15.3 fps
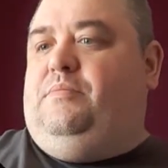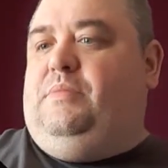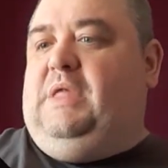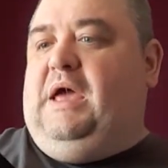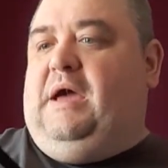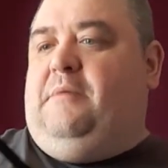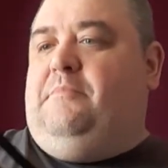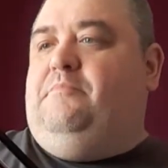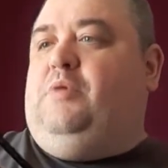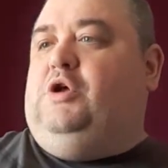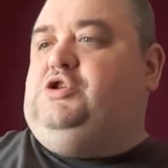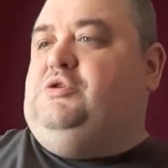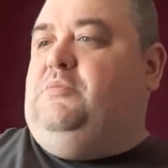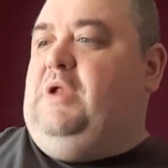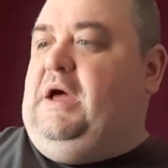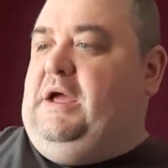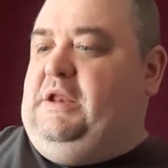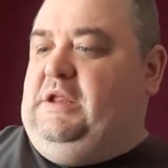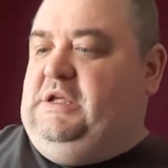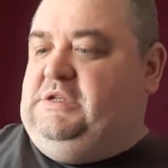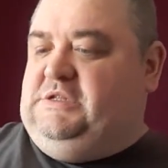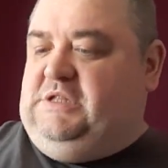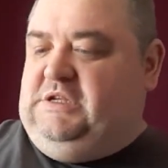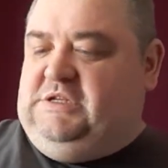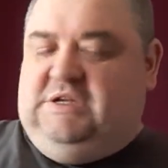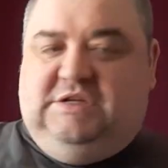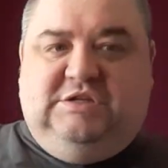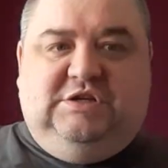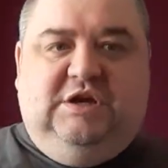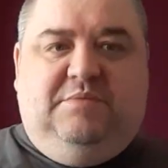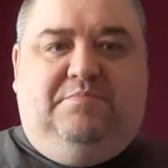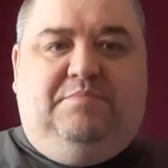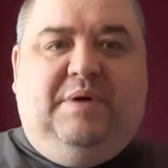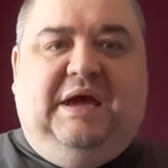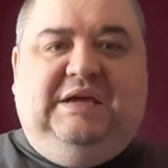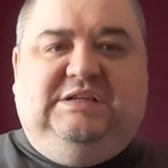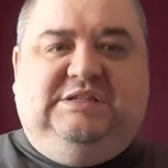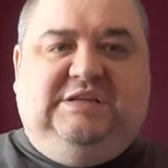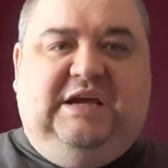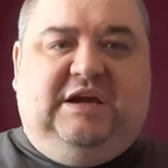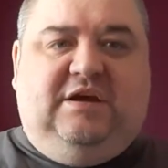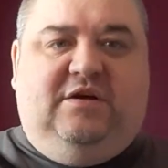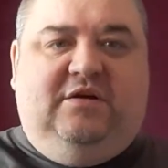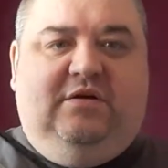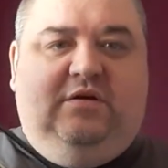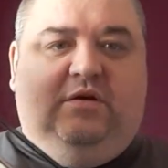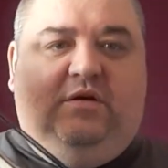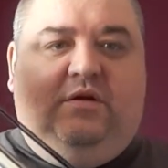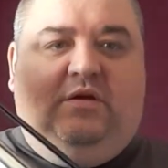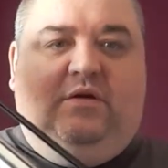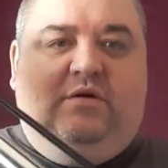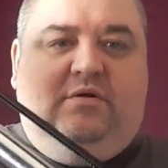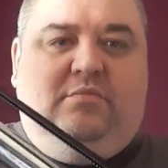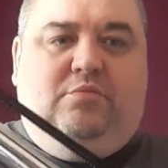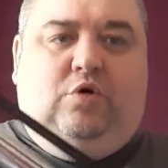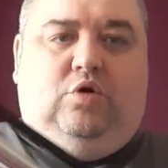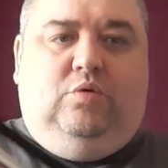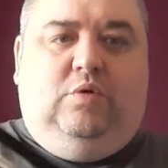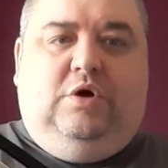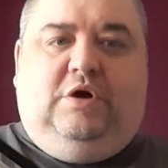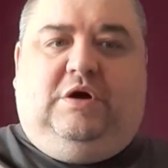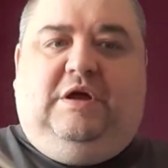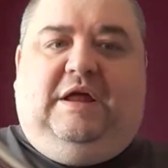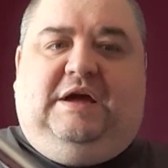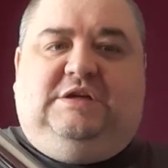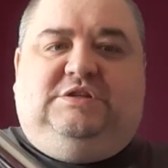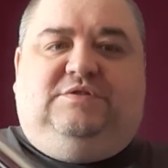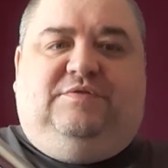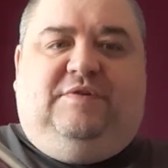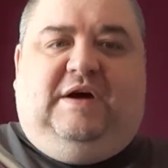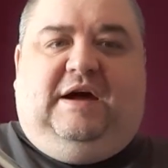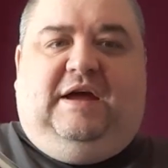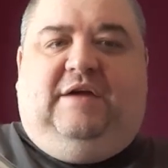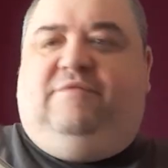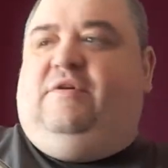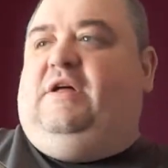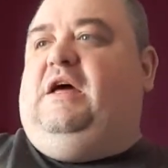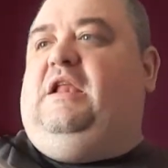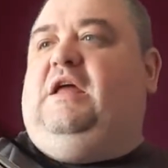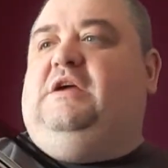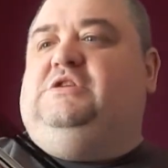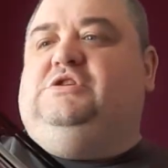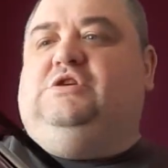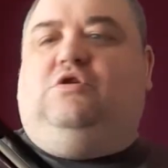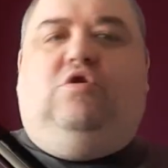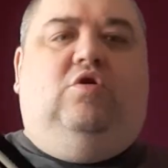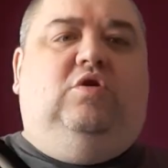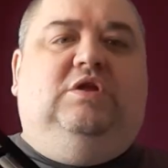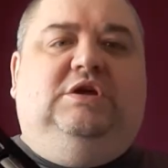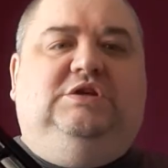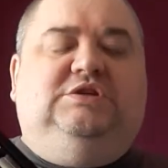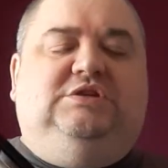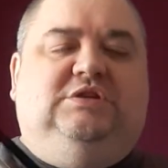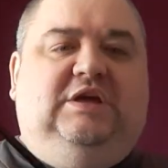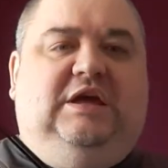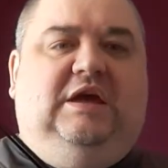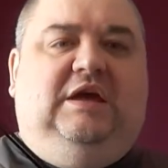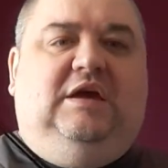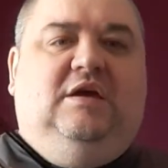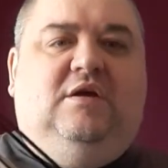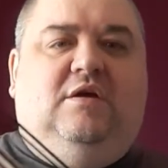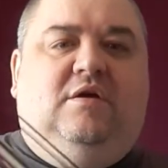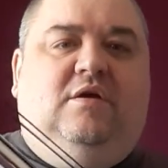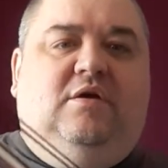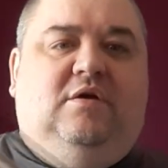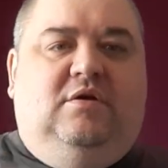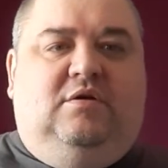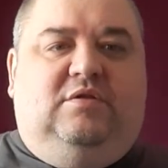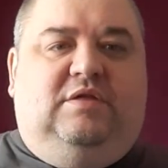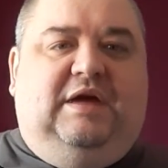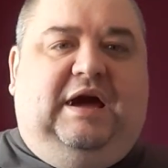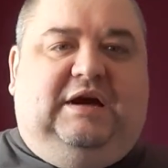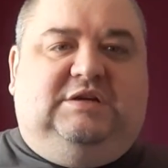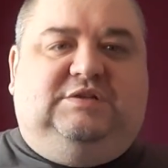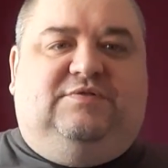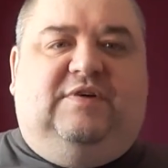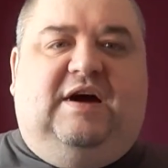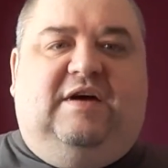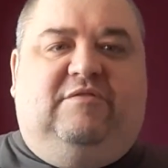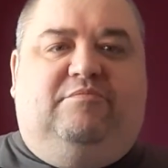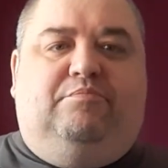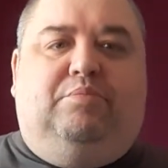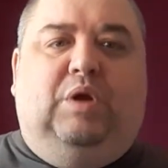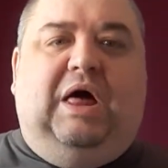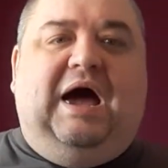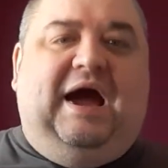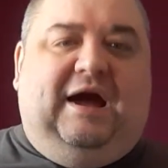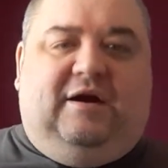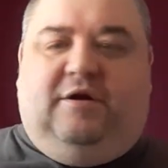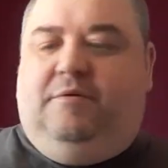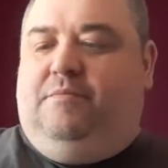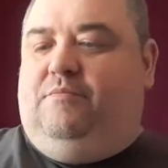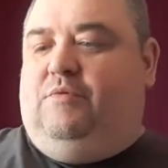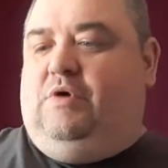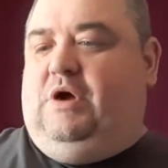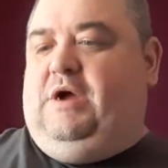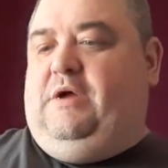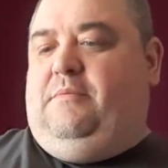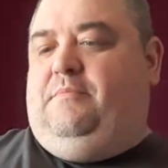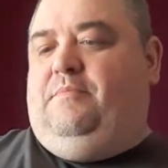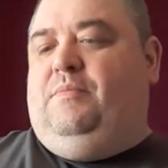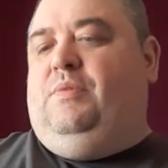yeah, bottom line is, this is your basic BULLWORKER X5. I like to call this the X5 Black, right?